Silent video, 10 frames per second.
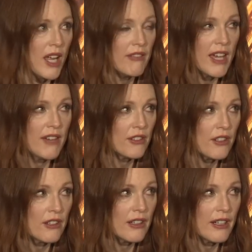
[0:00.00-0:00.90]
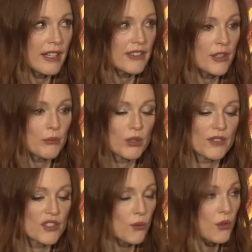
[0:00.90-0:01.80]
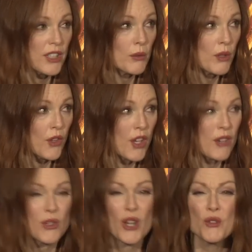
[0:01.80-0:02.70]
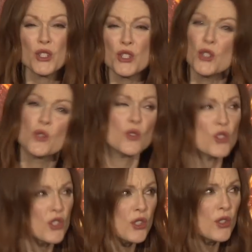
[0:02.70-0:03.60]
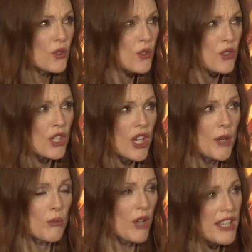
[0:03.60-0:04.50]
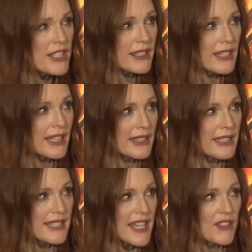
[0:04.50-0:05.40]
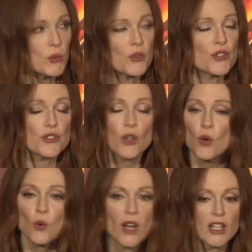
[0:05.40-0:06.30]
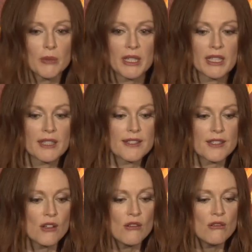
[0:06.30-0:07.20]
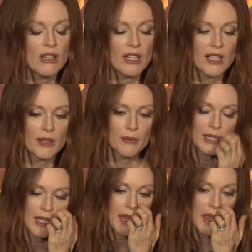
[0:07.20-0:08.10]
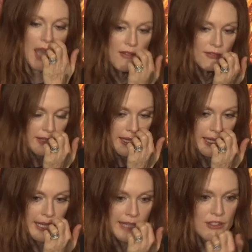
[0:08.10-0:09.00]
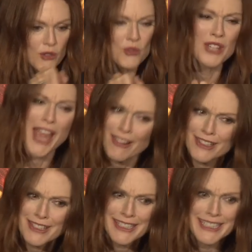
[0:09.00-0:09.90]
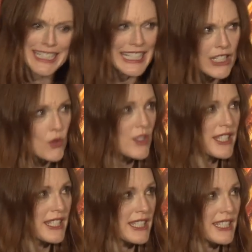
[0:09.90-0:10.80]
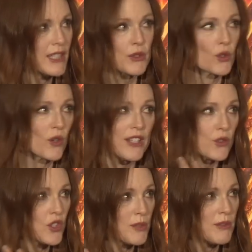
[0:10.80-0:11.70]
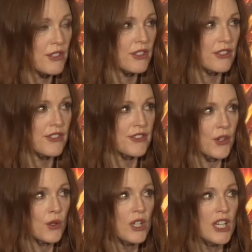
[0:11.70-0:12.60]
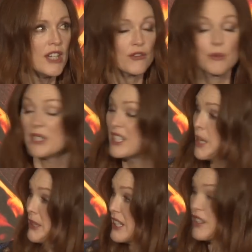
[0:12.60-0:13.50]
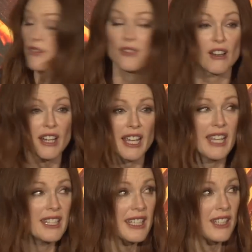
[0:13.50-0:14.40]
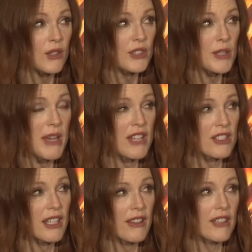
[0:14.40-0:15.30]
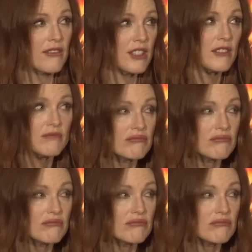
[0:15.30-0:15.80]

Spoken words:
I've ever had the privilege of working with on a huge, huge project like this. Everyone was so welcoming and so lovely and so talented and interested, and it was great source material. So for me coming in at the very end, I can only imagine how they feel.